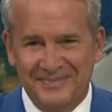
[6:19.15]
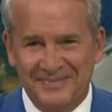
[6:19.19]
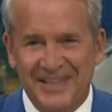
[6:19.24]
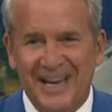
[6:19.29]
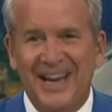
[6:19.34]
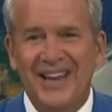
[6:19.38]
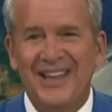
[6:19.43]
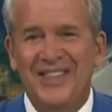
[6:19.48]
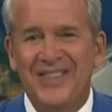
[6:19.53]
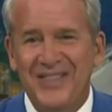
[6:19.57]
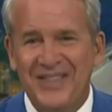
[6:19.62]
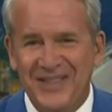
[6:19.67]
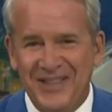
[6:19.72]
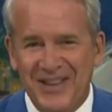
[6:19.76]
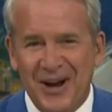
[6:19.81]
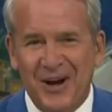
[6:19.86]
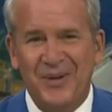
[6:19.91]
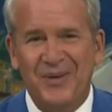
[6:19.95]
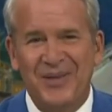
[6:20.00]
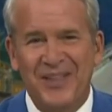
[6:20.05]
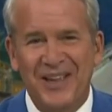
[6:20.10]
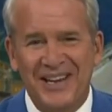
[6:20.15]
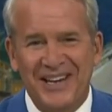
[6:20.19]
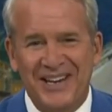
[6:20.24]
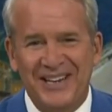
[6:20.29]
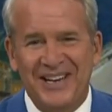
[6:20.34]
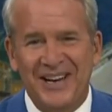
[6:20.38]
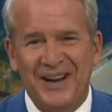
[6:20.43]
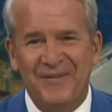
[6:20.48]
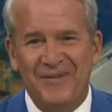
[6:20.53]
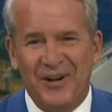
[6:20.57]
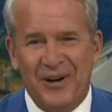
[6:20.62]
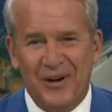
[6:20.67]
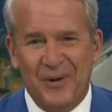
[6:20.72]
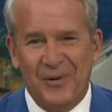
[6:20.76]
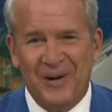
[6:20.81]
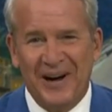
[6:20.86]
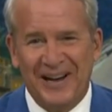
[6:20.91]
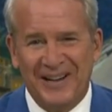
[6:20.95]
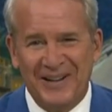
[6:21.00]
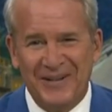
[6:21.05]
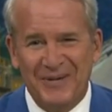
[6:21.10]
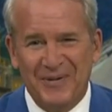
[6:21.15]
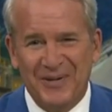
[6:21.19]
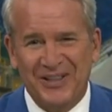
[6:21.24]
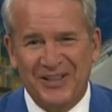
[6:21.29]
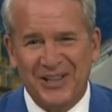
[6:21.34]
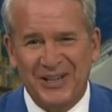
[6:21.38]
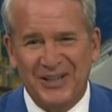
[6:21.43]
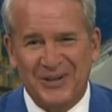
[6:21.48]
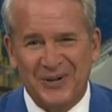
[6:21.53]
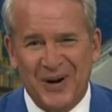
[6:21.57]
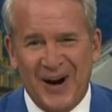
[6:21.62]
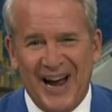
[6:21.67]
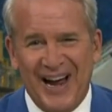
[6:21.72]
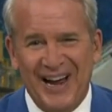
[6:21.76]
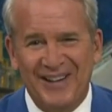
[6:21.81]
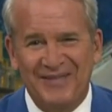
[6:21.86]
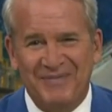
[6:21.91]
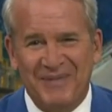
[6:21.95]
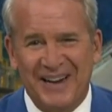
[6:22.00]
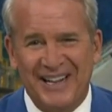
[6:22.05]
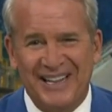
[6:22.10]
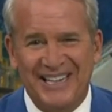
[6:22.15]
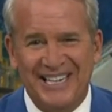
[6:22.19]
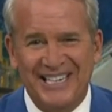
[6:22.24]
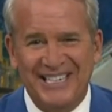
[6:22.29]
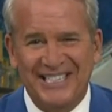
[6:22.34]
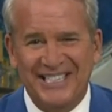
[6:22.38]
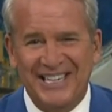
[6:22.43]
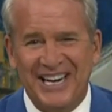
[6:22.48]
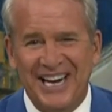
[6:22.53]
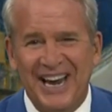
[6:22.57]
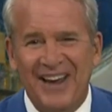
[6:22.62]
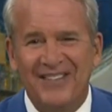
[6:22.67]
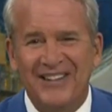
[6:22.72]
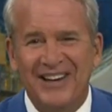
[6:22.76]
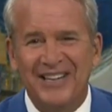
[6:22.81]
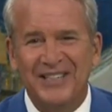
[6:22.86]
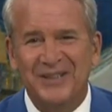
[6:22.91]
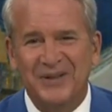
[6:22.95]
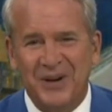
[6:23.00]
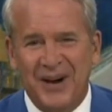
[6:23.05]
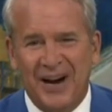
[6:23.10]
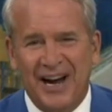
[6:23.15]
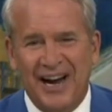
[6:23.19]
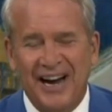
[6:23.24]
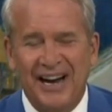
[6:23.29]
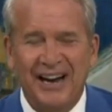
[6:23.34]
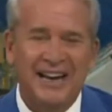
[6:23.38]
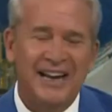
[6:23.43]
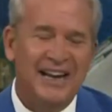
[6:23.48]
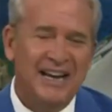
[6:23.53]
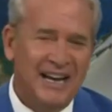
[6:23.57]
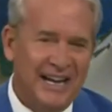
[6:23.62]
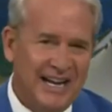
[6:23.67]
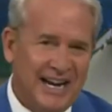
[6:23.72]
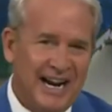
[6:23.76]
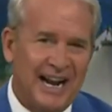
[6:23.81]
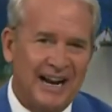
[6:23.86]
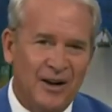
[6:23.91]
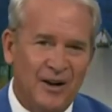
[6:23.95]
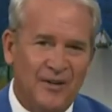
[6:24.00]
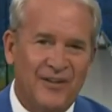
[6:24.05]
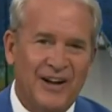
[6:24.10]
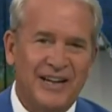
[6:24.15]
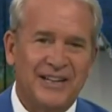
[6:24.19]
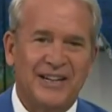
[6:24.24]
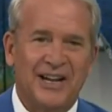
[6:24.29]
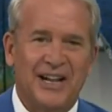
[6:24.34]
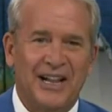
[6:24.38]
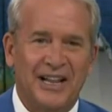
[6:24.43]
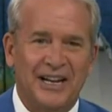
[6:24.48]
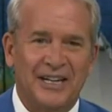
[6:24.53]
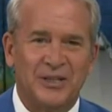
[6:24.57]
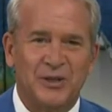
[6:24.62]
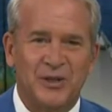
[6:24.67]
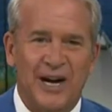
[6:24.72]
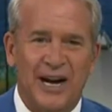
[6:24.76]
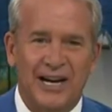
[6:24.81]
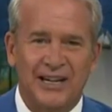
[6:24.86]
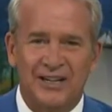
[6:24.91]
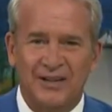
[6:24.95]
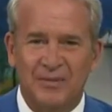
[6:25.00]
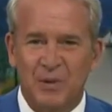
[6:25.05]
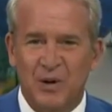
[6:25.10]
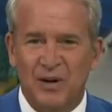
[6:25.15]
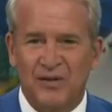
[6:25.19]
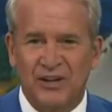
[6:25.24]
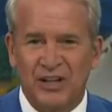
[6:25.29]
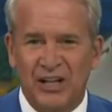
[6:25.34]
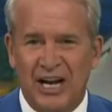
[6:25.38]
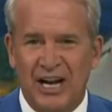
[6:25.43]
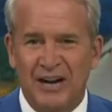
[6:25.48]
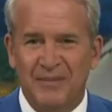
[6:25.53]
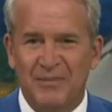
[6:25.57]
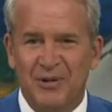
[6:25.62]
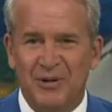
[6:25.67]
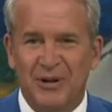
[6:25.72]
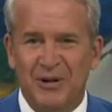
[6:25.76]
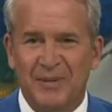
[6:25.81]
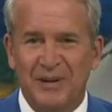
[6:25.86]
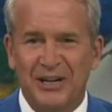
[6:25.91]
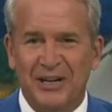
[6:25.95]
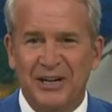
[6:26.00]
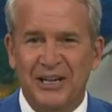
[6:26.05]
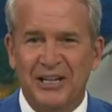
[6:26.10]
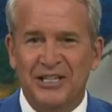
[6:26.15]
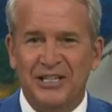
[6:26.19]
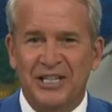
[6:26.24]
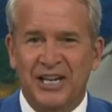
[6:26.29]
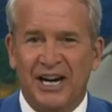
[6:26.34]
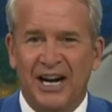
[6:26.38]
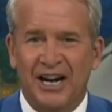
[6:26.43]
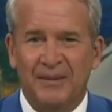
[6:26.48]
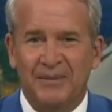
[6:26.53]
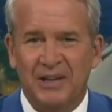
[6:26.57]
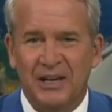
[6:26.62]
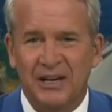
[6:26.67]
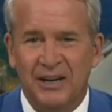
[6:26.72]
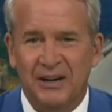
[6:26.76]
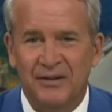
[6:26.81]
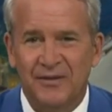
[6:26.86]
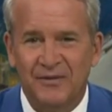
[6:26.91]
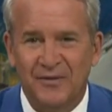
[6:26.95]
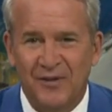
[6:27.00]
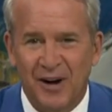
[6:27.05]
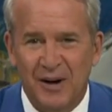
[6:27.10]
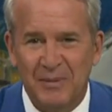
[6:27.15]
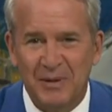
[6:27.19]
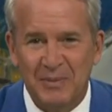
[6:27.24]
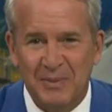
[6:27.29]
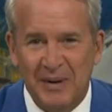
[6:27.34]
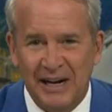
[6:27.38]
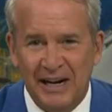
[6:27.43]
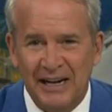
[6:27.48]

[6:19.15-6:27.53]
I don't think you did very well with the drive, but at least you gave it a try. And I don't know if I'd call it a tractor, more of a lawnmower, but good job there, Farmer Ben.